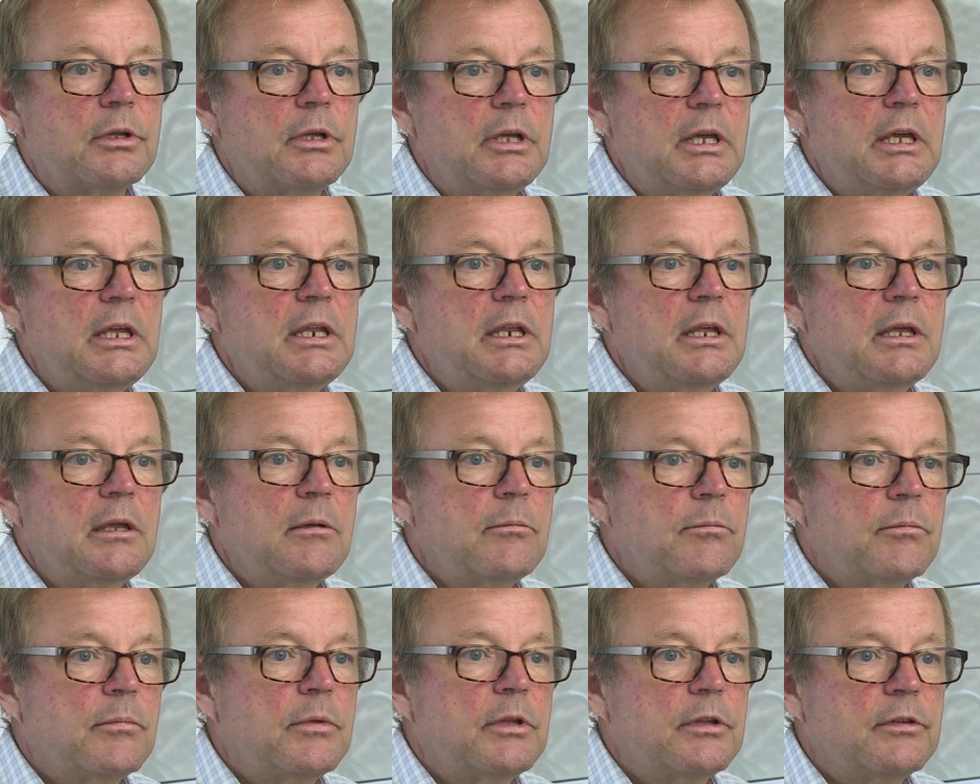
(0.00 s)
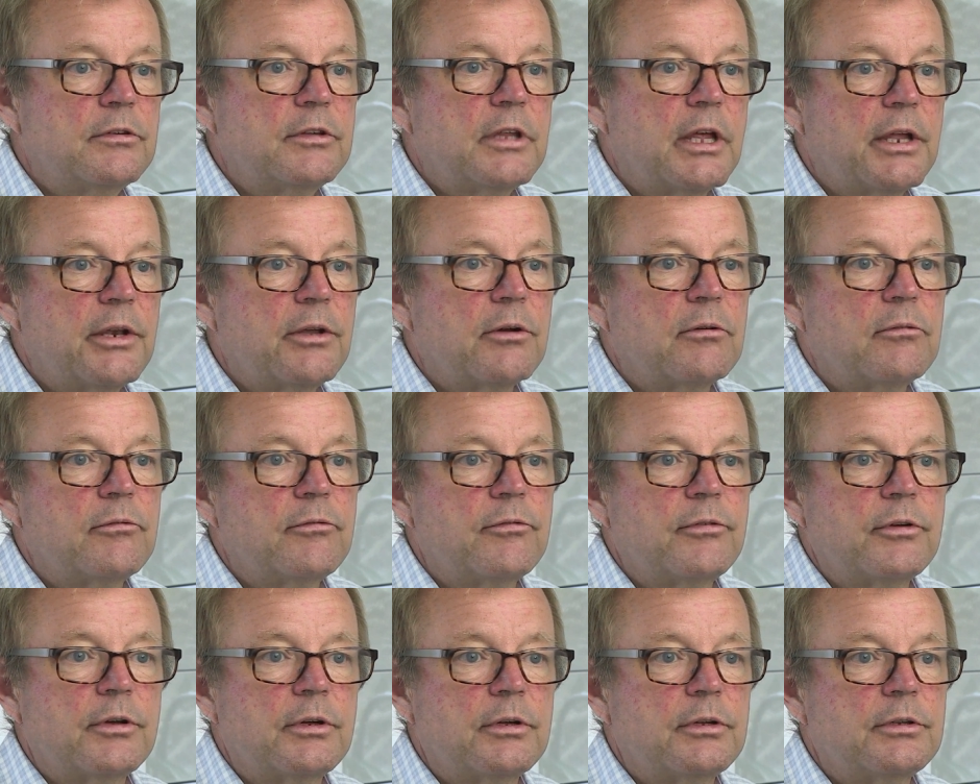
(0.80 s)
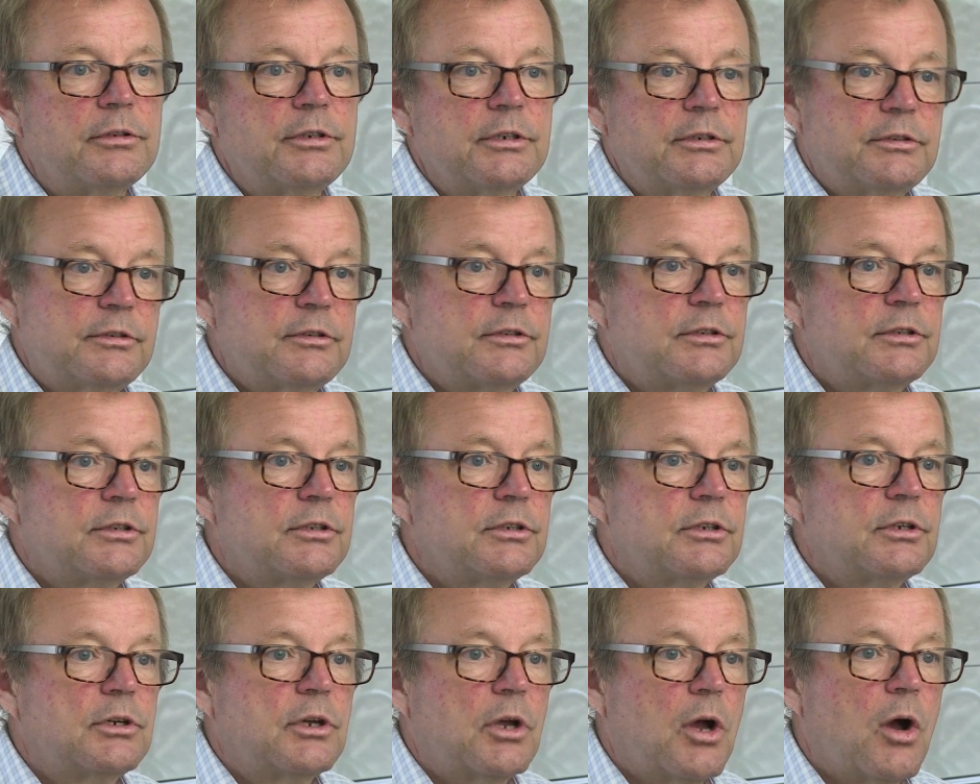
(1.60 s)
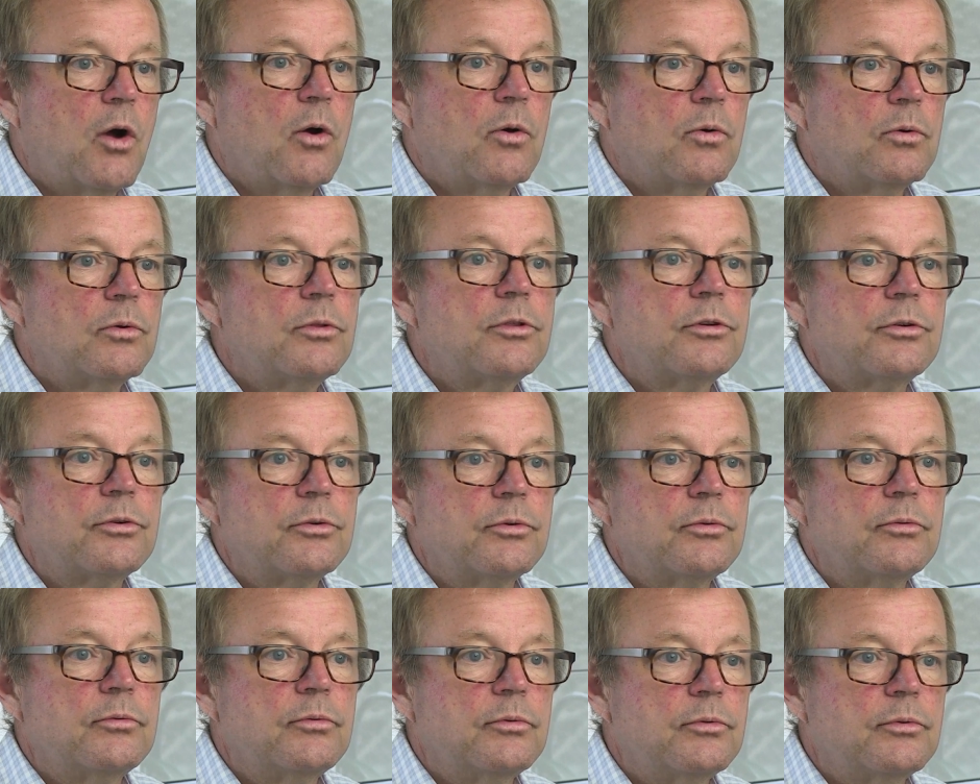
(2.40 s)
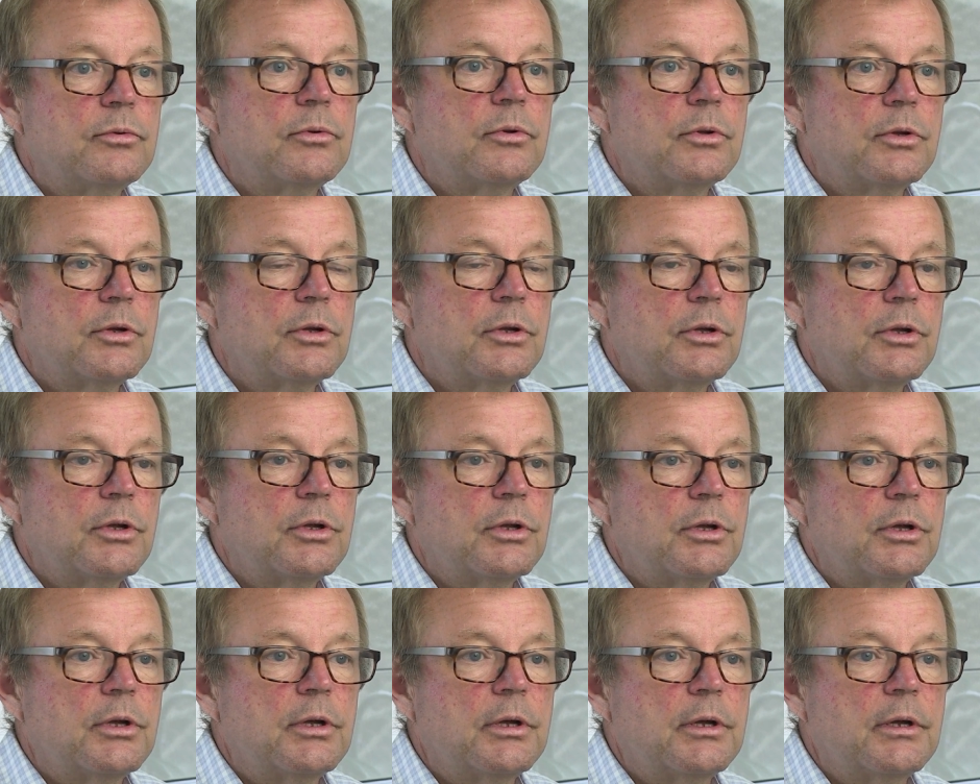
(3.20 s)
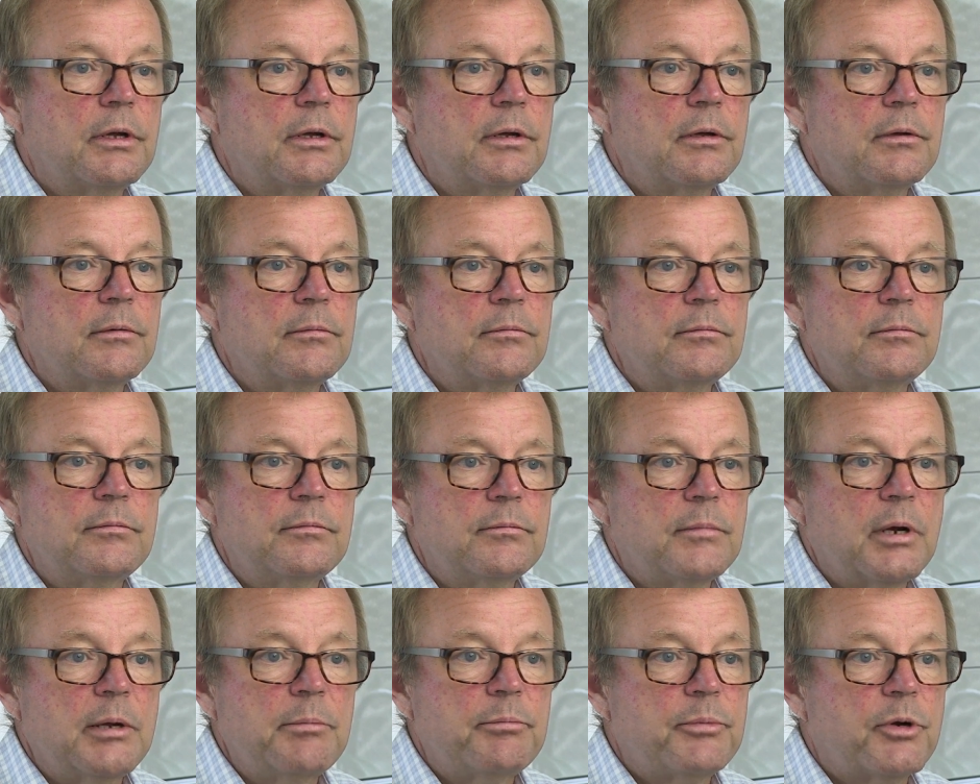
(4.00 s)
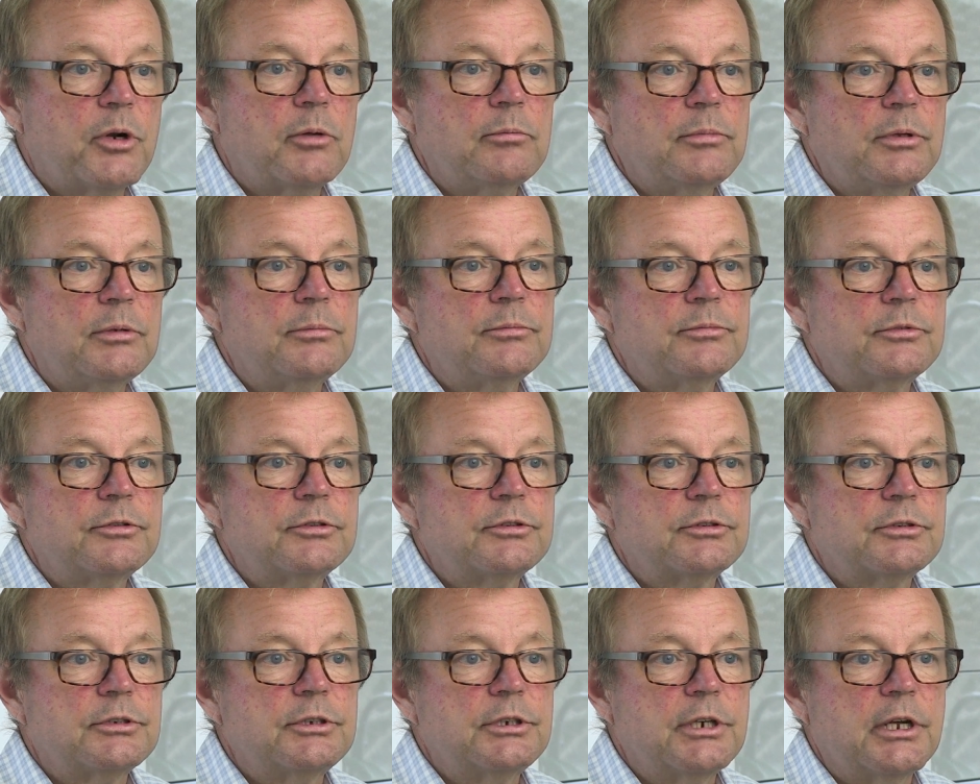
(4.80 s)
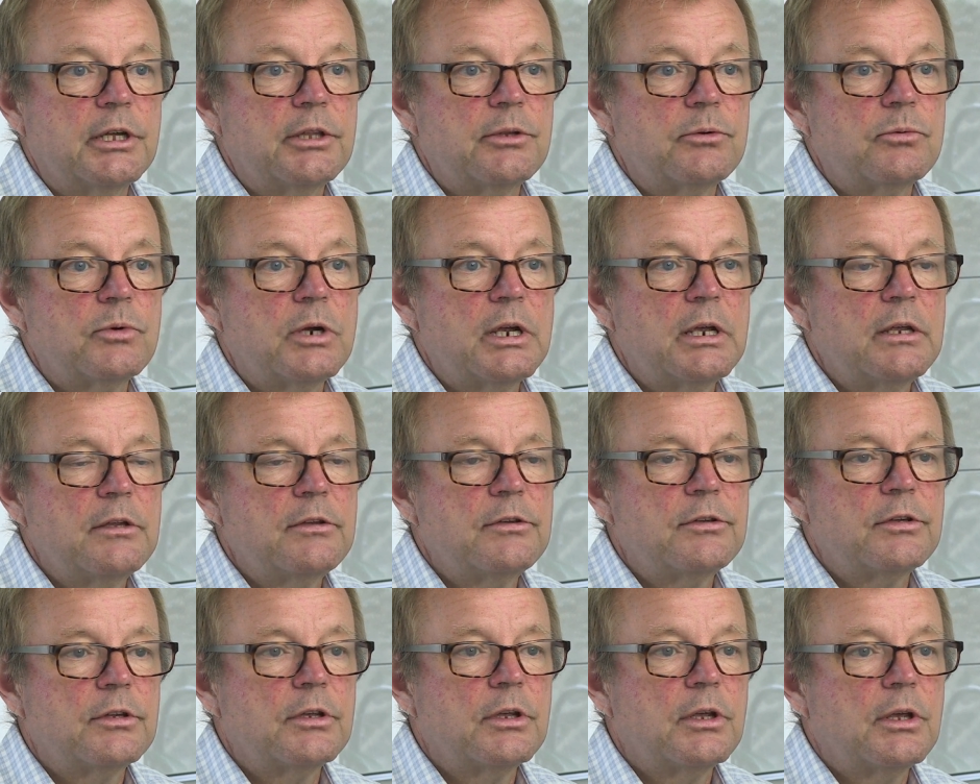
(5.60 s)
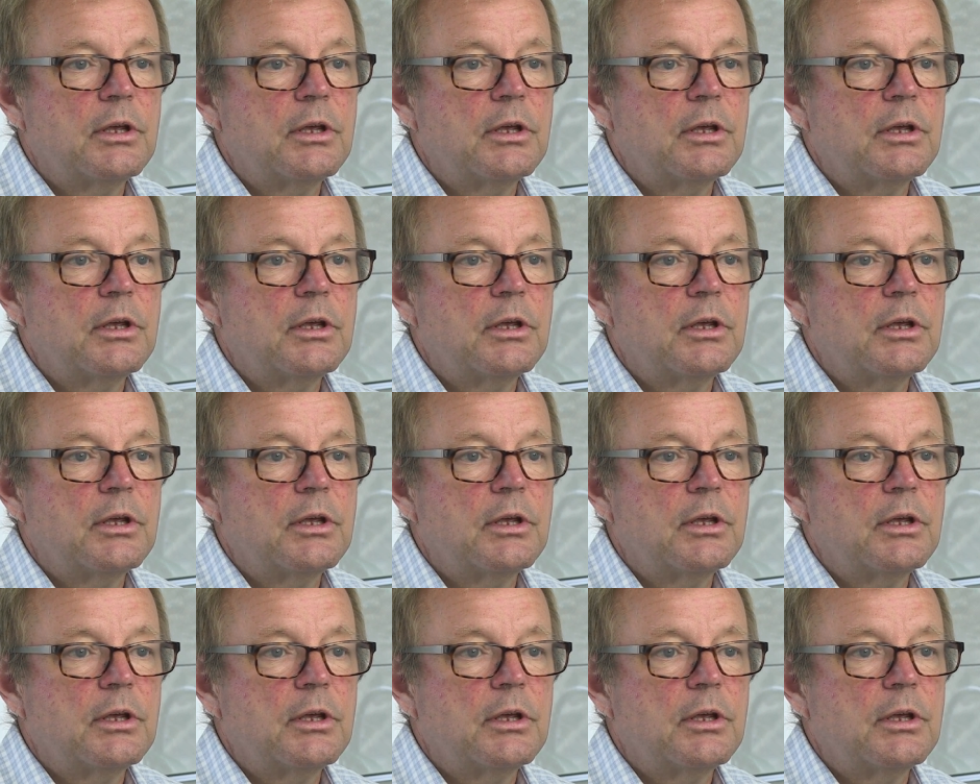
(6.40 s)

Eating instead of just go through my problems in other ways.